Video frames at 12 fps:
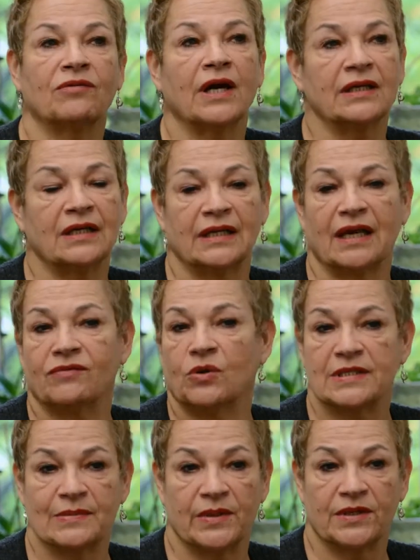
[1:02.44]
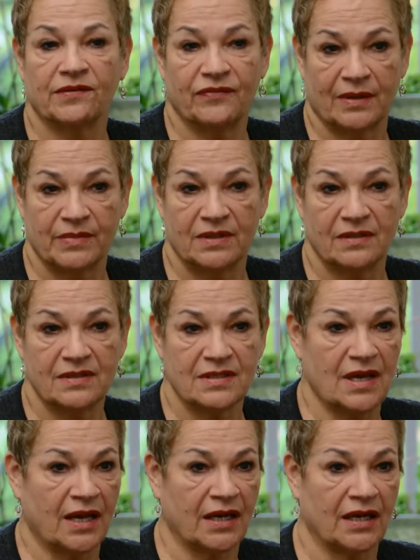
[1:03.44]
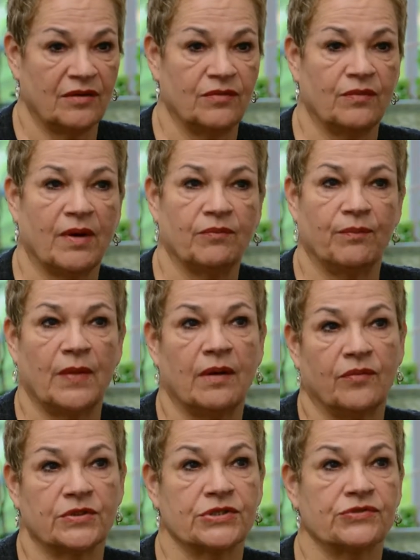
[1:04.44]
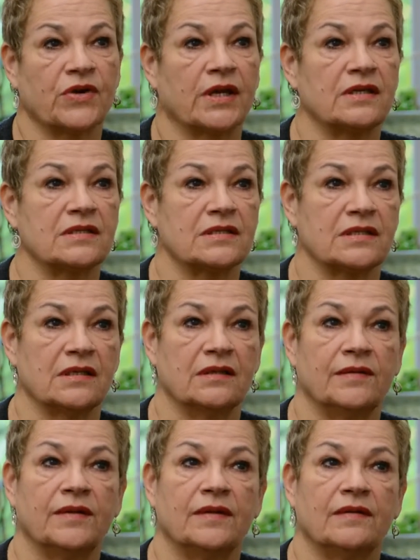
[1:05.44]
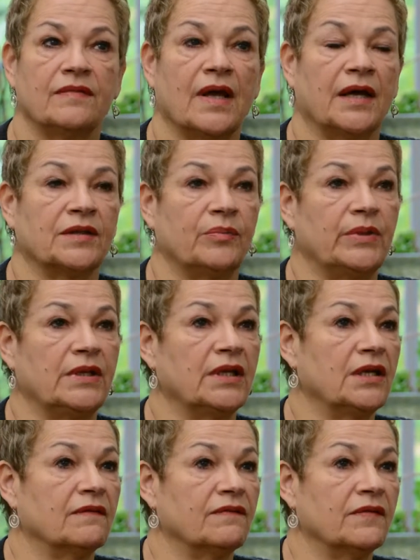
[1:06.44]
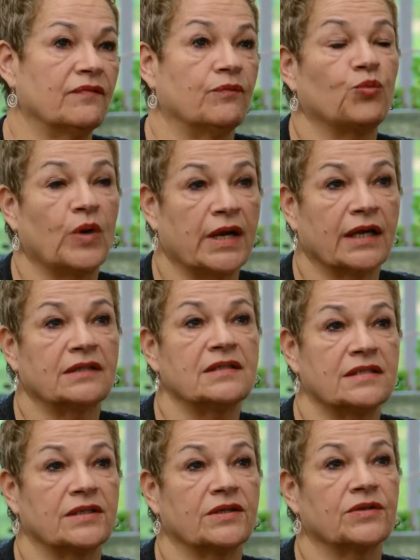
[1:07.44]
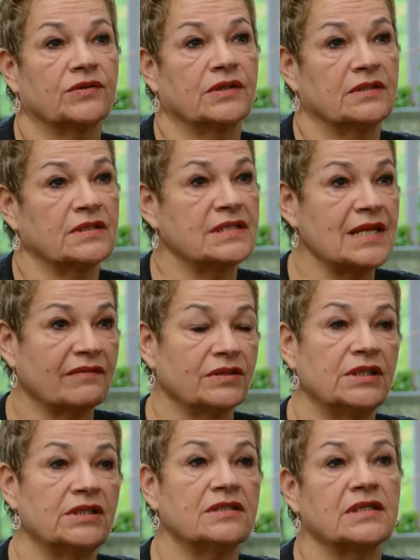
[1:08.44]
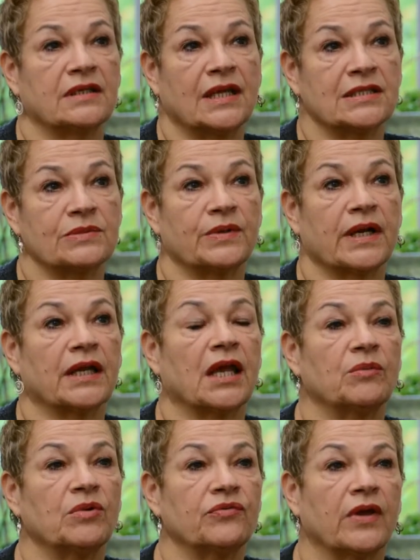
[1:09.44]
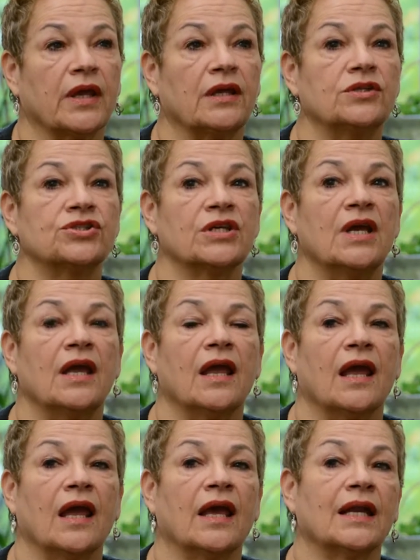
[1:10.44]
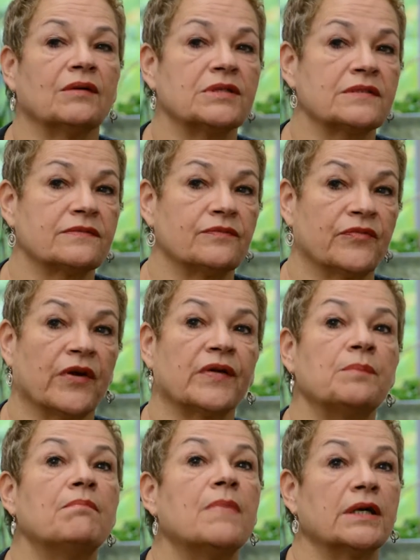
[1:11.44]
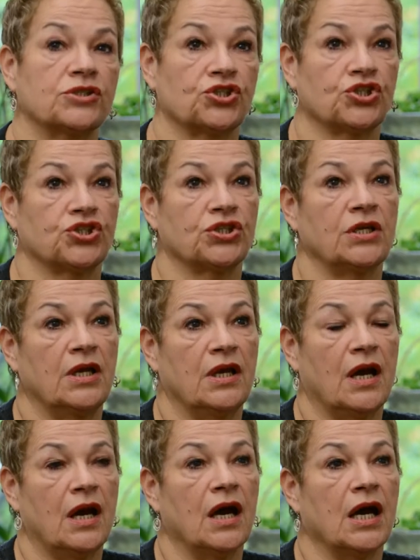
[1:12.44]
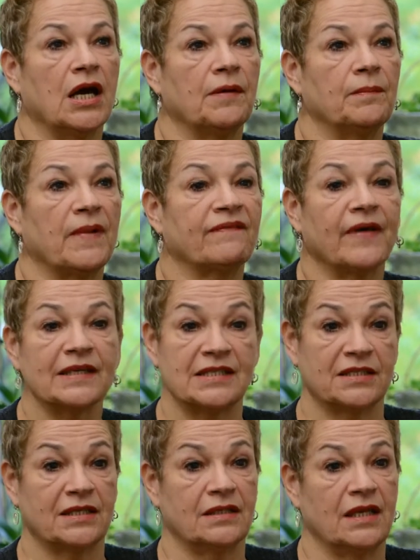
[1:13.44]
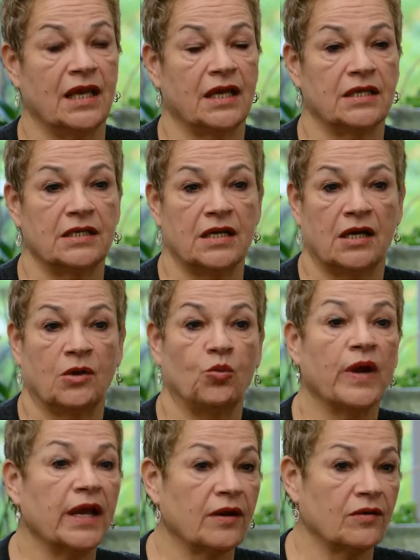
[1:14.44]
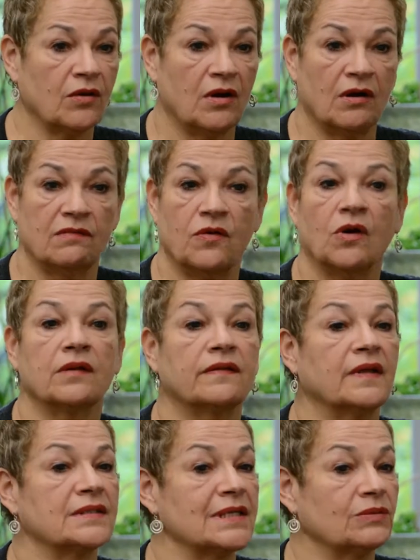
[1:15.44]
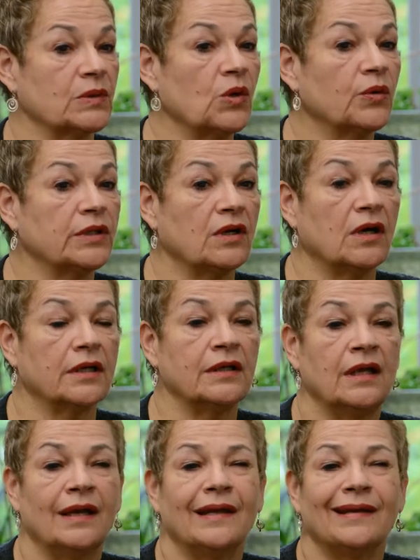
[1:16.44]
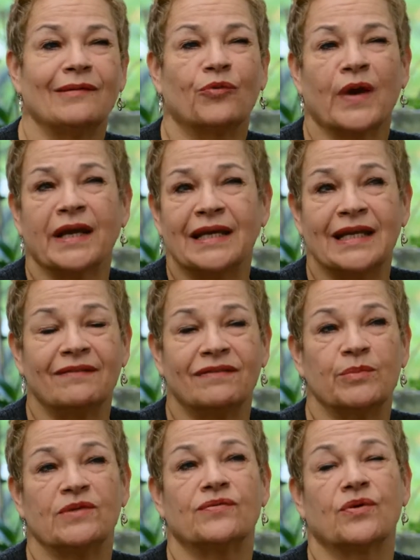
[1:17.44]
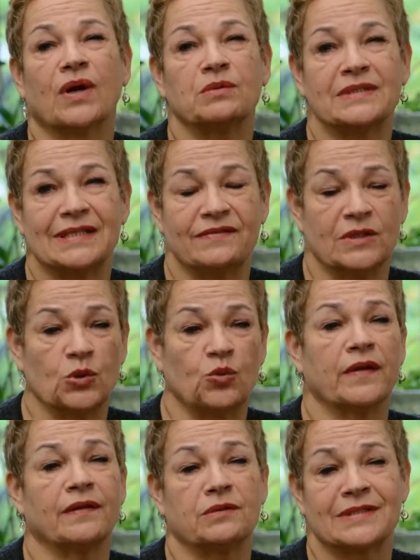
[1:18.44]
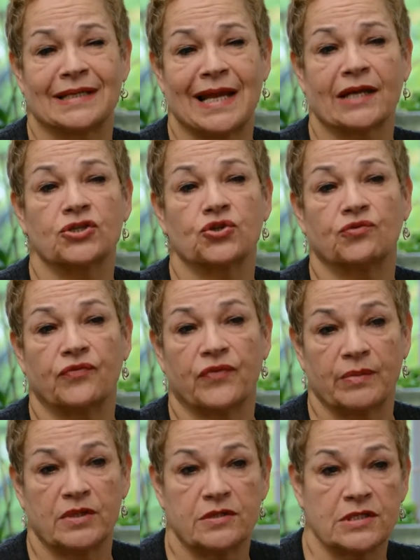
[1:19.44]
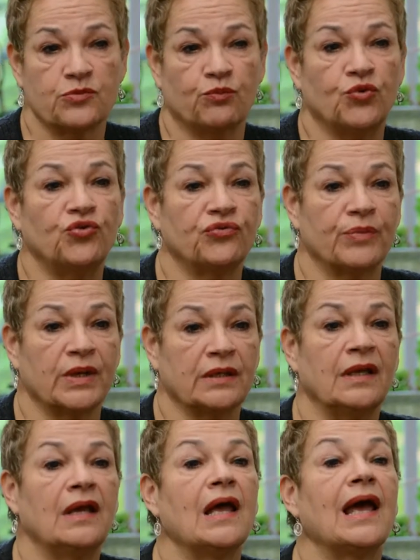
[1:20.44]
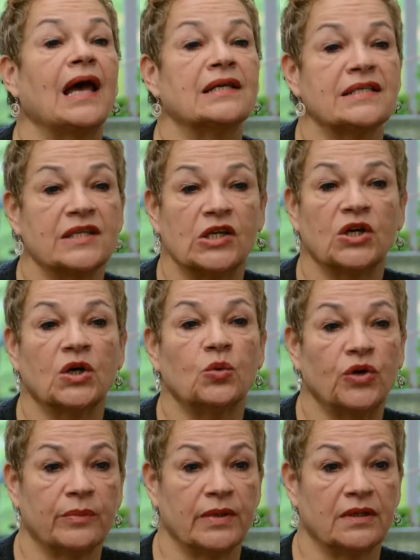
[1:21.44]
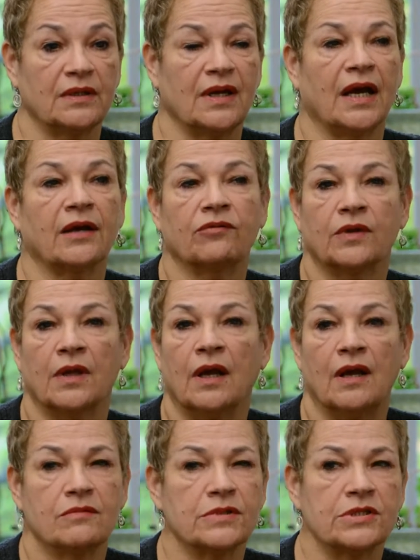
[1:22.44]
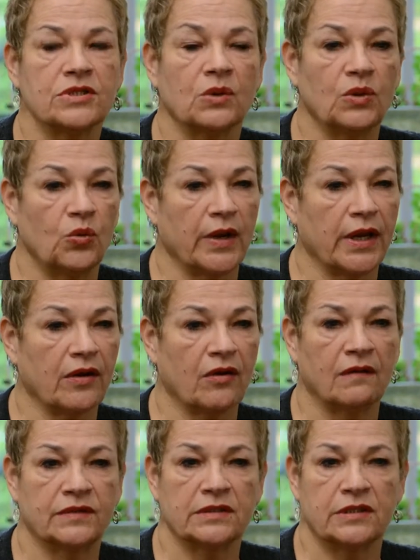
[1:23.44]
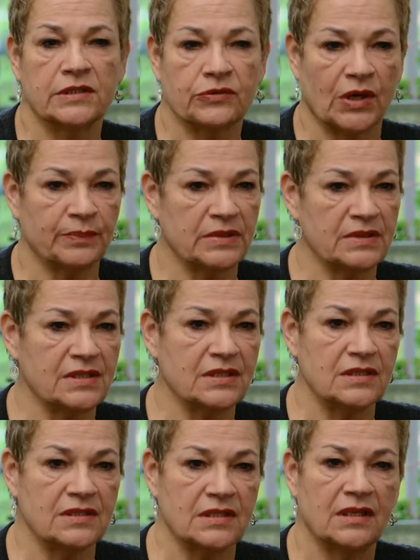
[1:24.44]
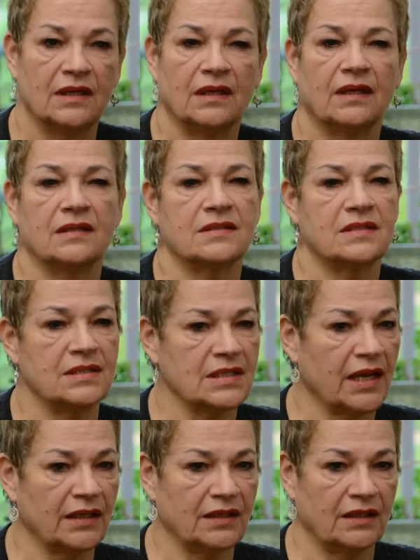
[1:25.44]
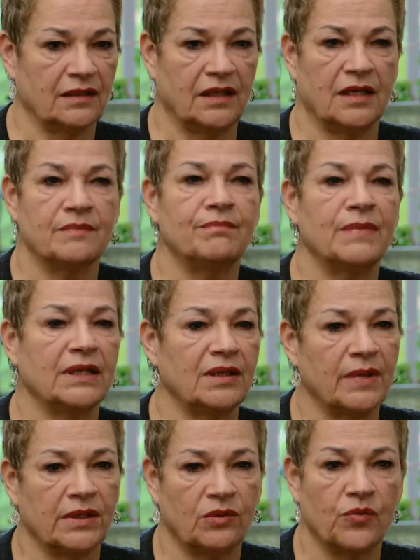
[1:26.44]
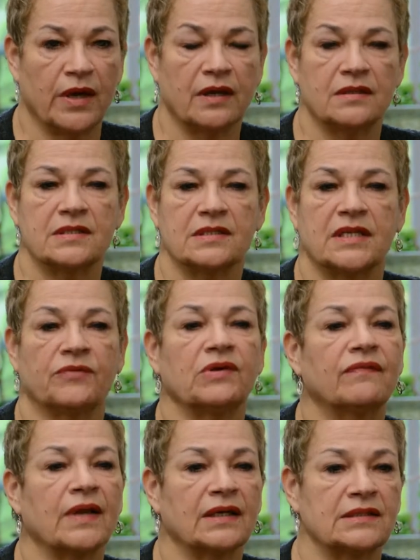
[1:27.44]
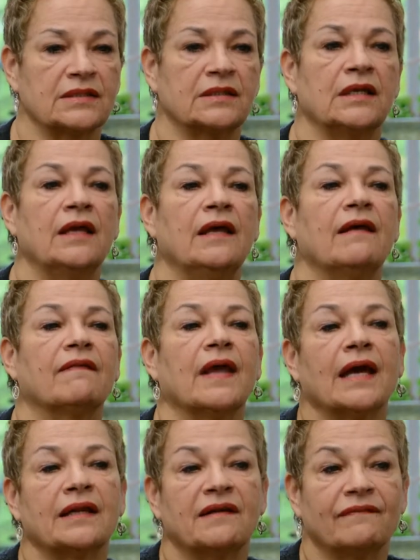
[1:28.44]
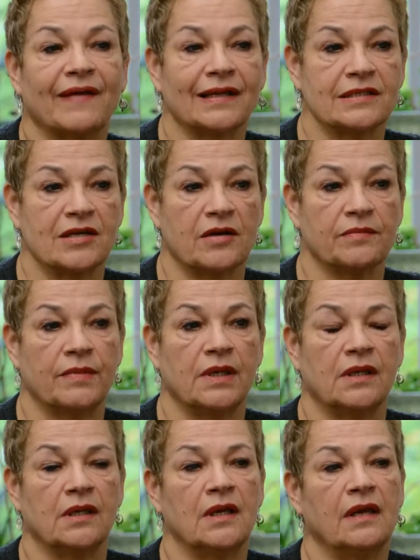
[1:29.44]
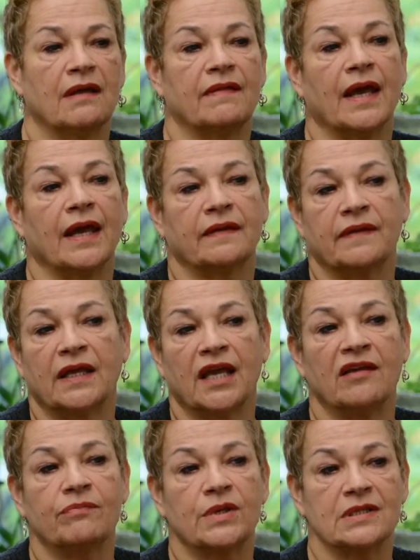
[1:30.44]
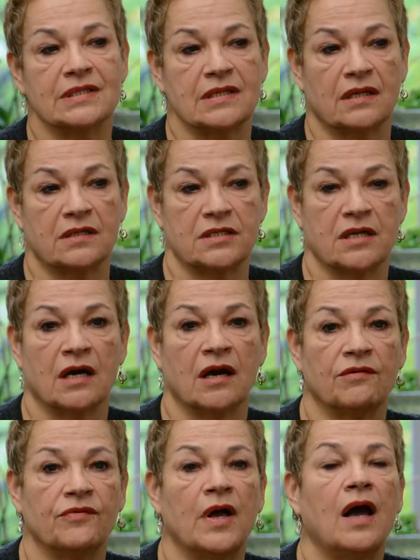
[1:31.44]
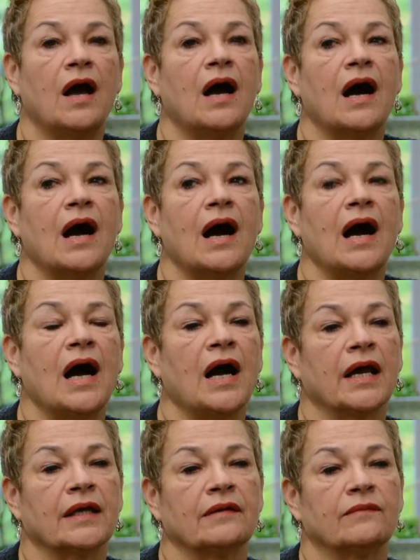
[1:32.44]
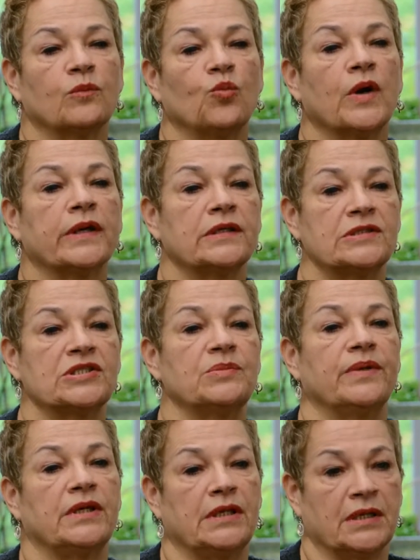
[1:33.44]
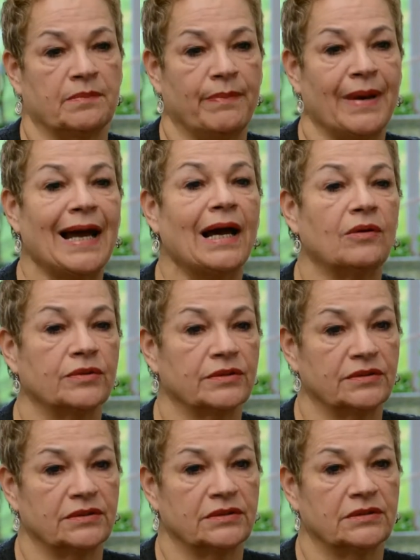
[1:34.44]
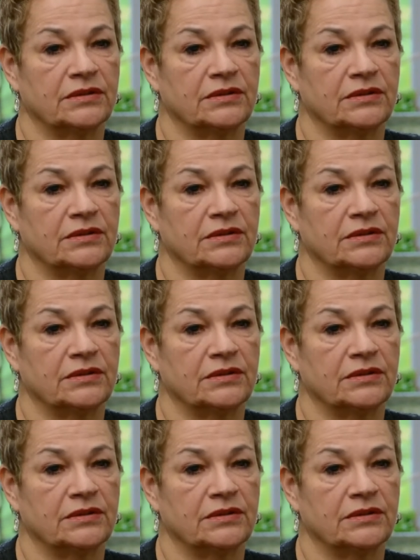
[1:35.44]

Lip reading: Ironically, I've always been a feminist. I was raised at the beginning of what I considered in the 70s, and that's when I came of age. And I was very much affected and aware of all the things that were going on. Right even before I was even aware that there was an actual feminist movement, as a young woman, I was so aware of the discrepancies in society. In many, many ways, they had an effect on me. They gave me a sense of I wanted to be empowered.